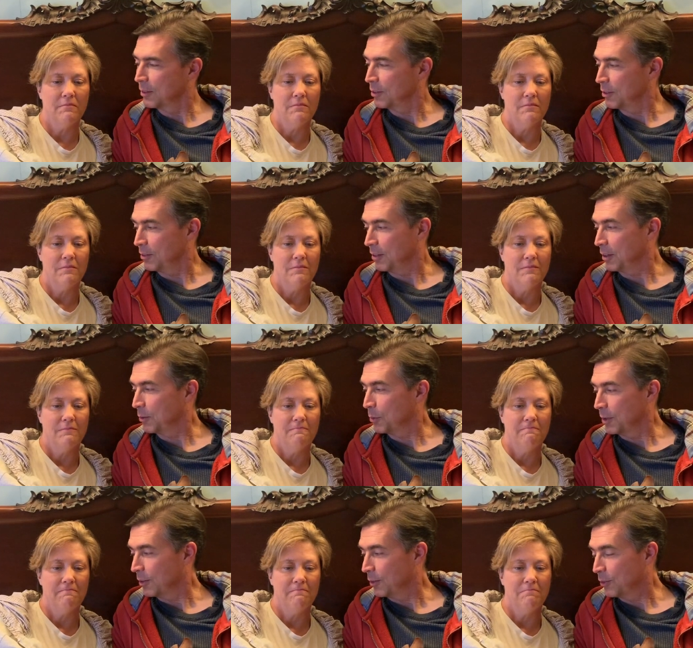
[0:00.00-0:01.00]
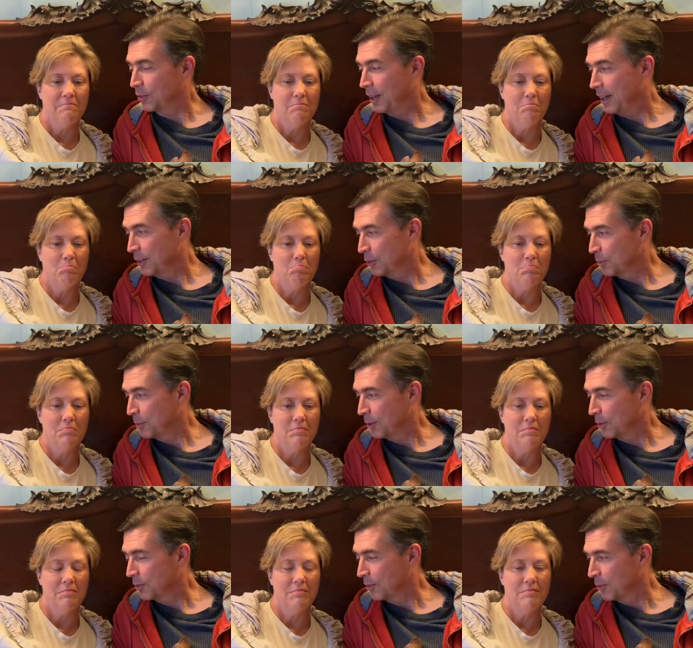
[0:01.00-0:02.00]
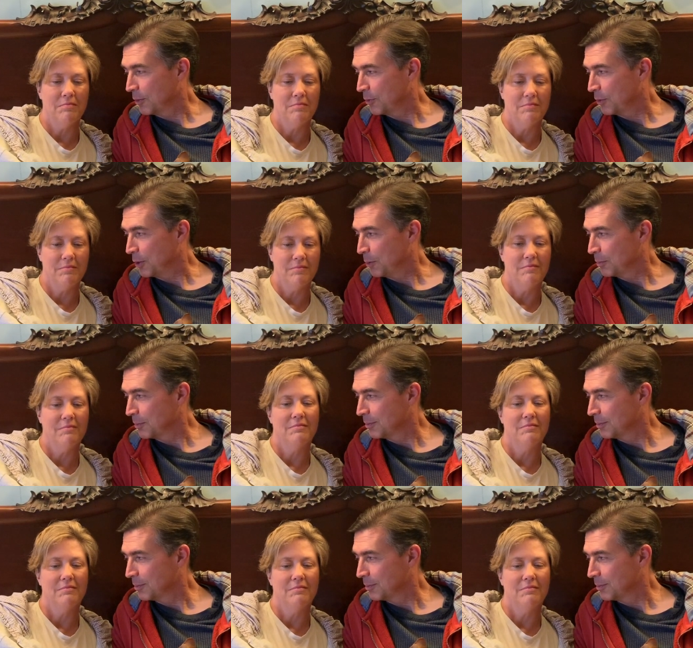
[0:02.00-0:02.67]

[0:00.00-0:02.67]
Speaker 1: this is like one of the saddest parts of the film.